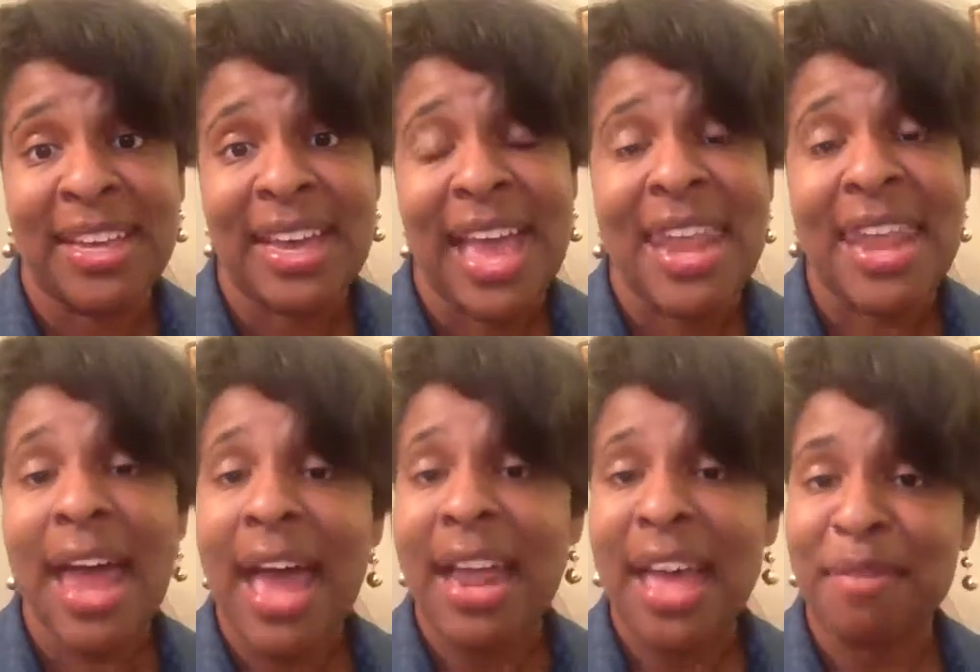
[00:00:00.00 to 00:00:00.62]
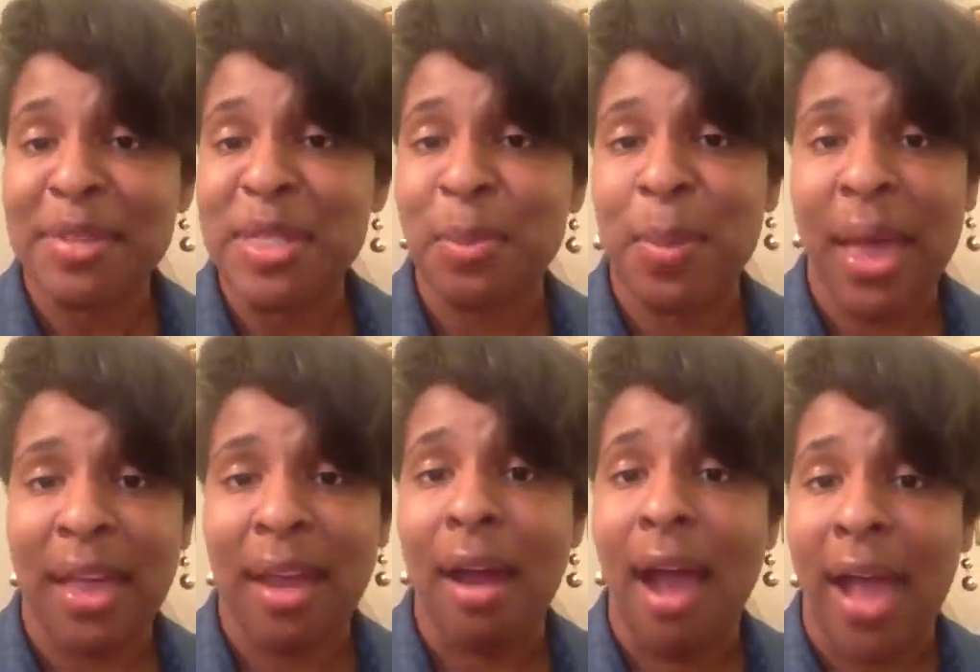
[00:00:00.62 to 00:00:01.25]
and not having to
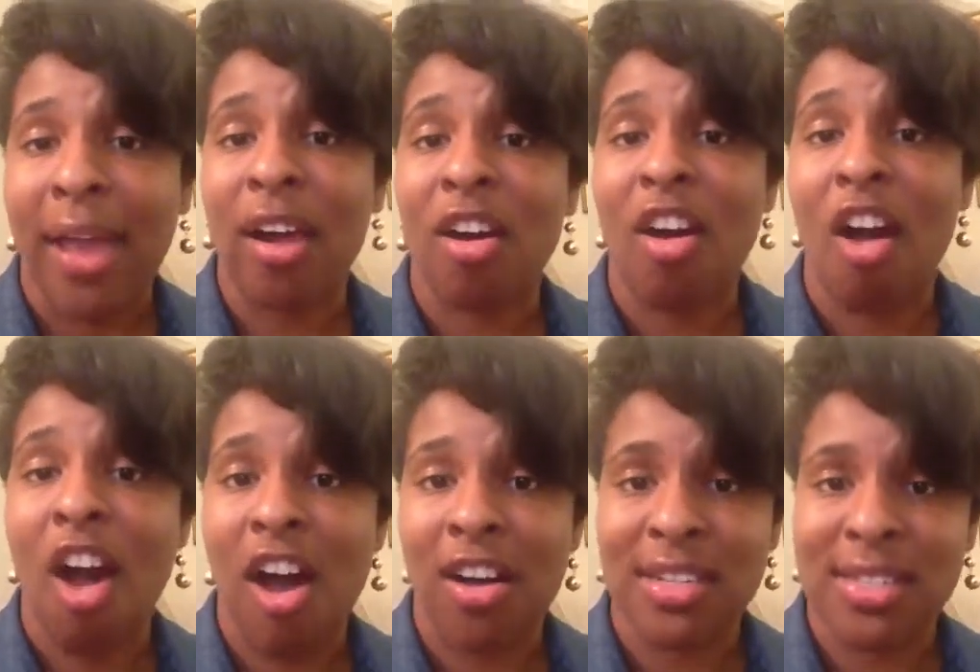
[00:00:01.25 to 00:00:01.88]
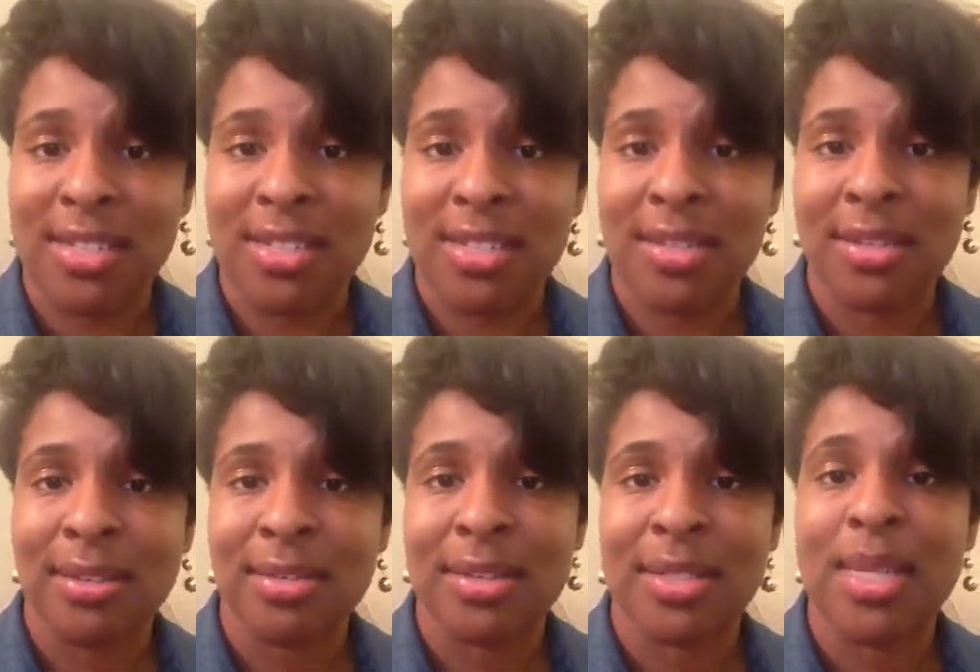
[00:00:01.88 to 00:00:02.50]
pay a higher cost
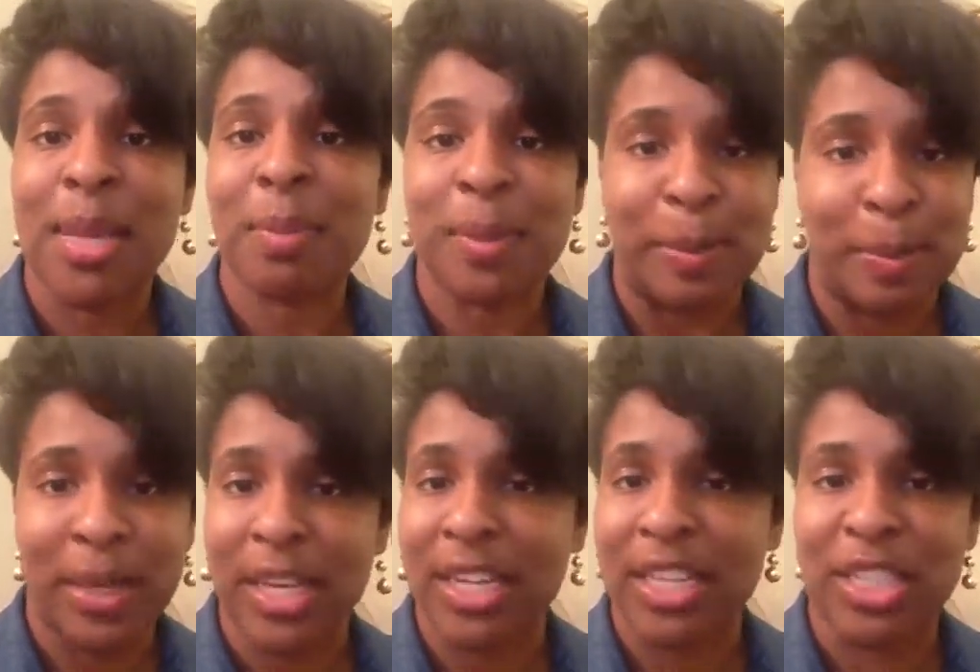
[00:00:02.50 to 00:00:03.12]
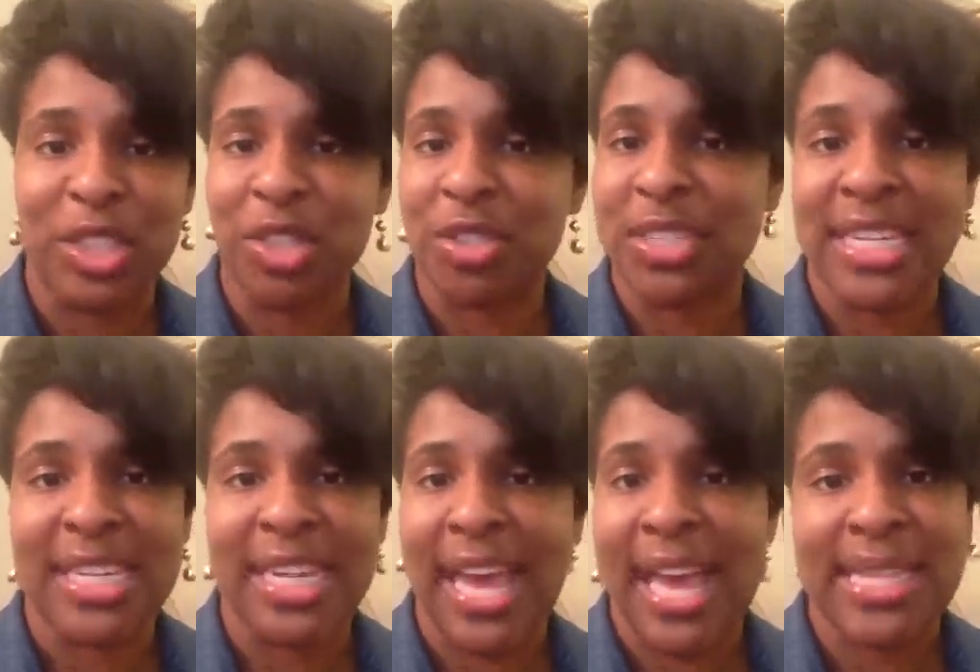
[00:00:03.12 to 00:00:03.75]
simply because you
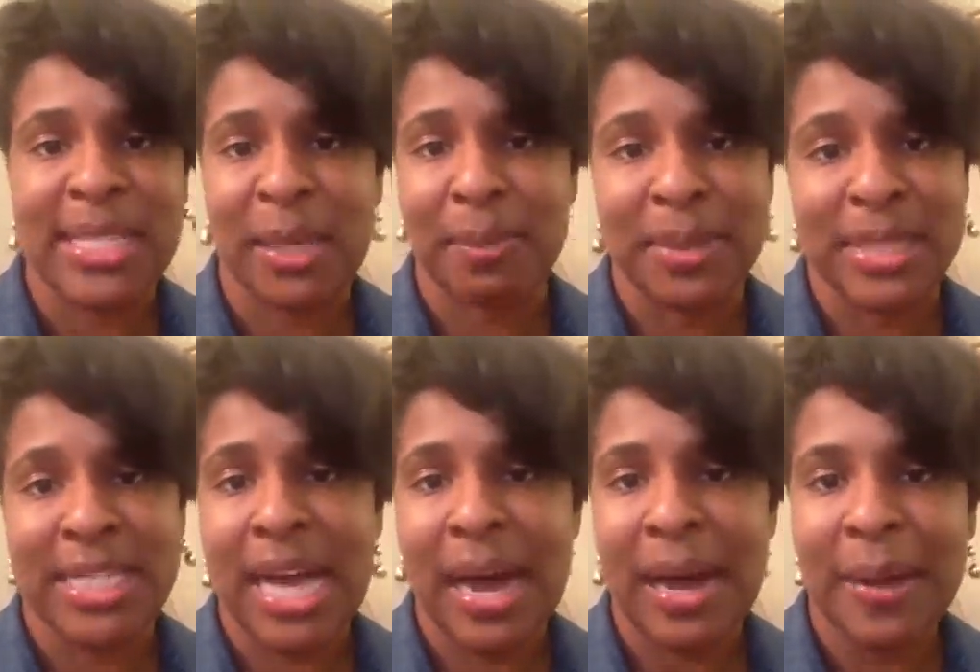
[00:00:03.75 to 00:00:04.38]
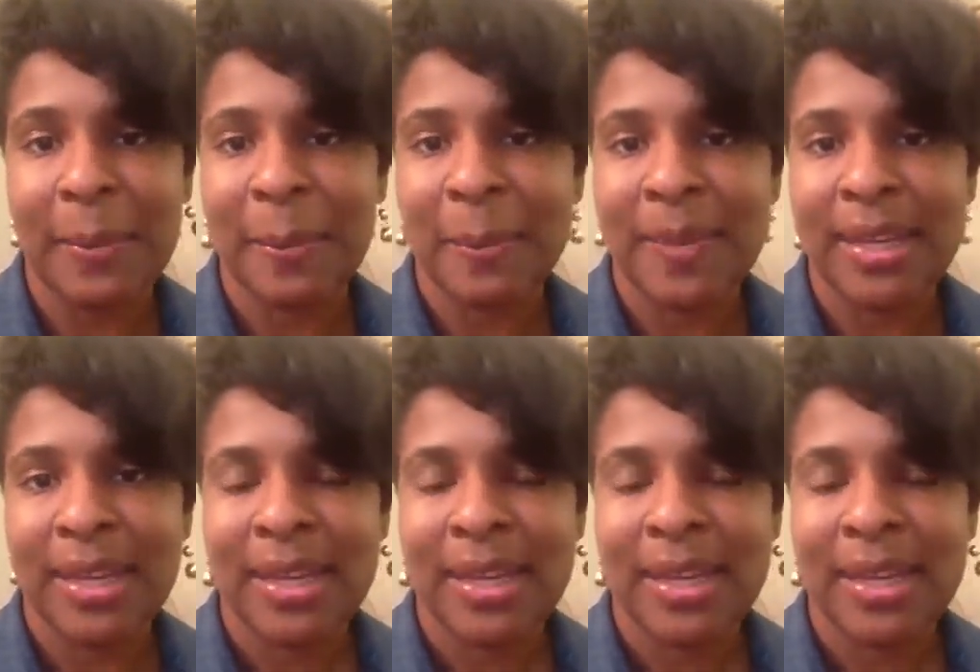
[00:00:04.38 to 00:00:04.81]
didn't gas up in time.